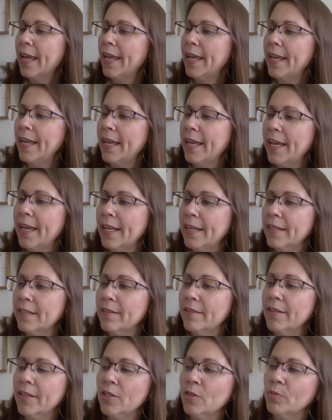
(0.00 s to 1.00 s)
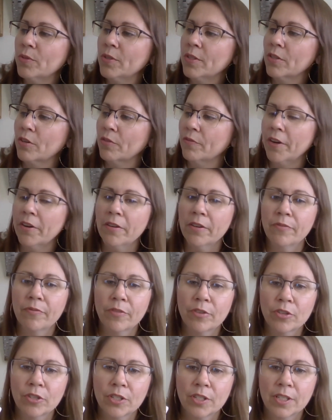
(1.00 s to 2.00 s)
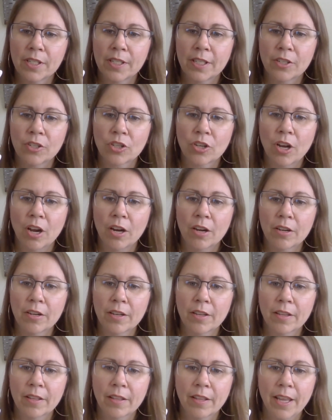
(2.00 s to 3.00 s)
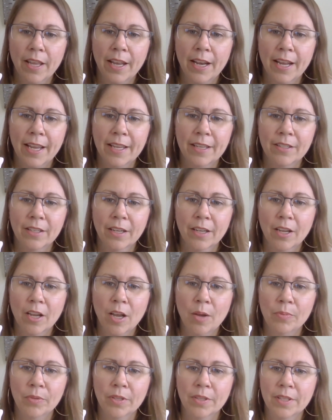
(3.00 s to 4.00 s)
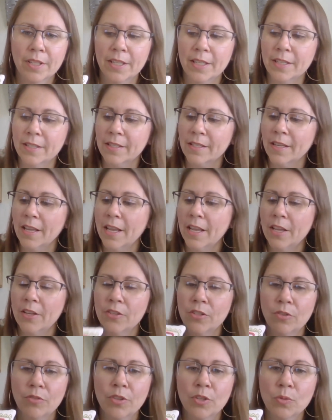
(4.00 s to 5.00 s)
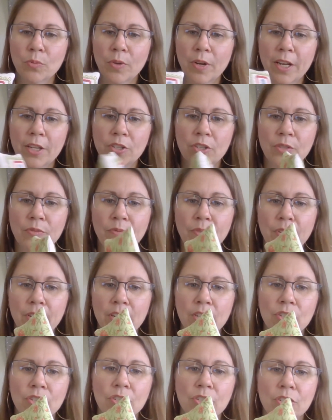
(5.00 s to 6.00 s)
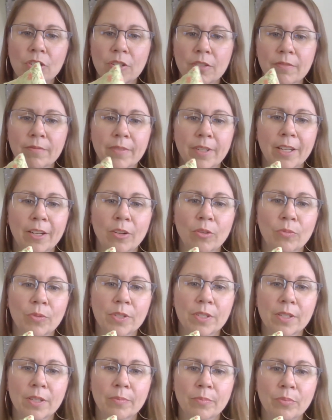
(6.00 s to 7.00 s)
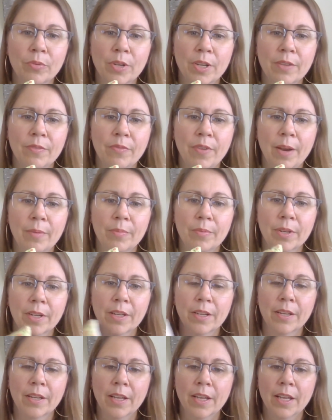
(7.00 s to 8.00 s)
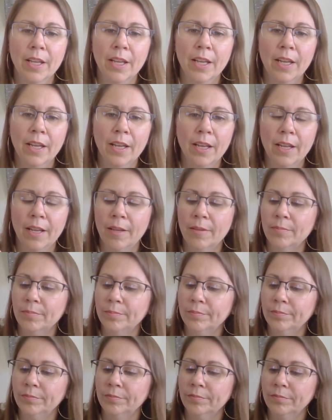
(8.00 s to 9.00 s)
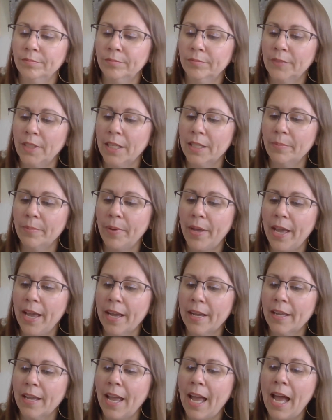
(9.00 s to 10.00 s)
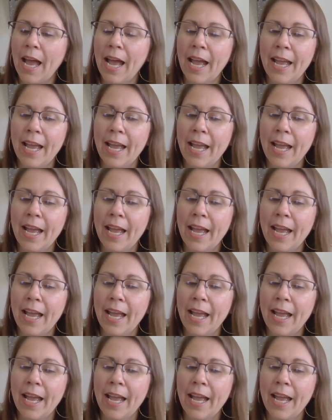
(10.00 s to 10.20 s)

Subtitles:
and this was her very first stitch card, and I had done a couple of these. So this one I just finished, with some pretty fabric on the back.